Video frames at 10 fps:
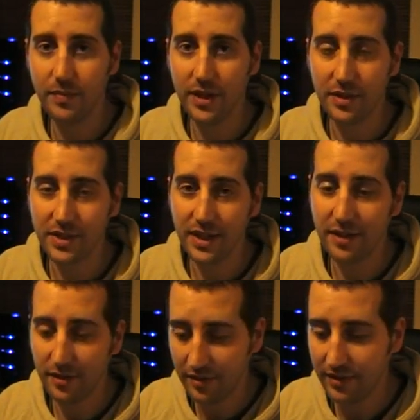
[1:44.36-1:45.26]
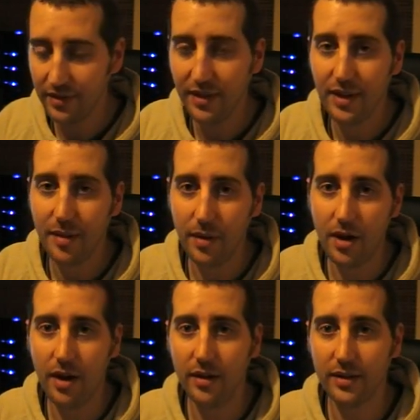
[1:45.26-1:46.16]
you know say that my
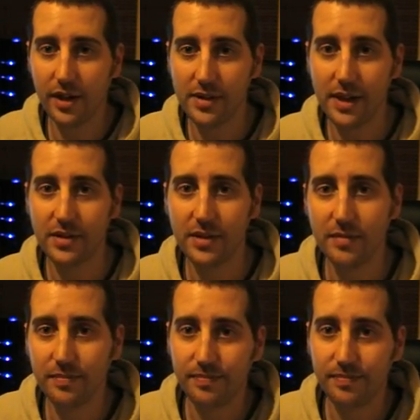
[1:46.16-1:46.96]
heart goes out to them.